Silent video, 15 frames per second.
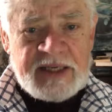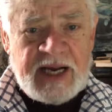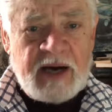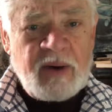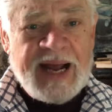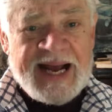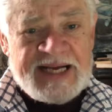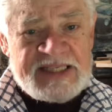
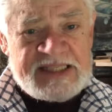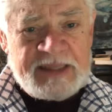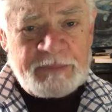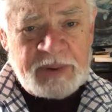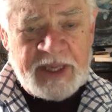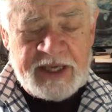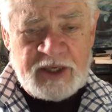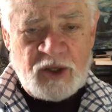now as the
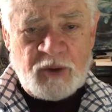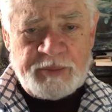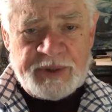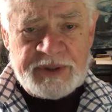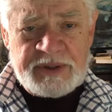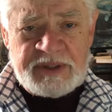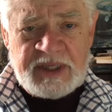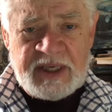play
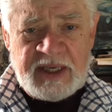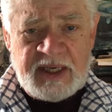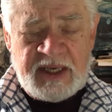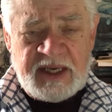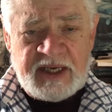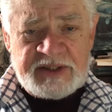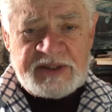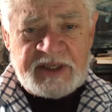opens
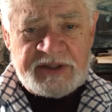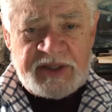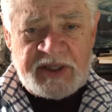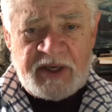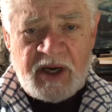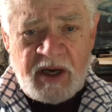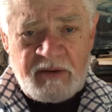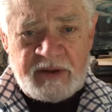and says,
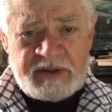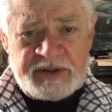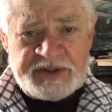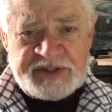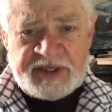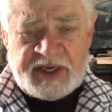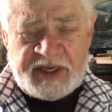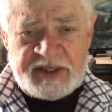the Oracle
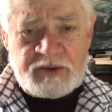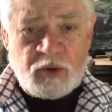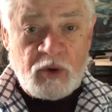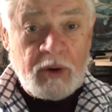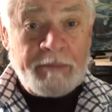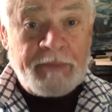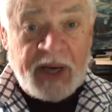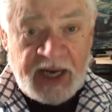says,
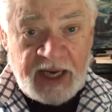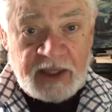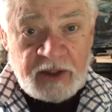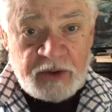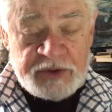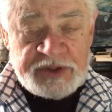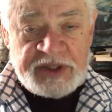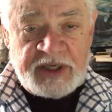or
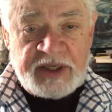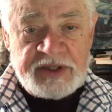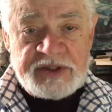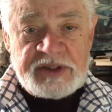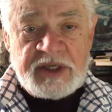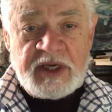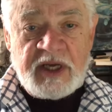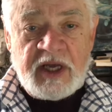Apollo
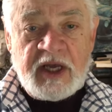says,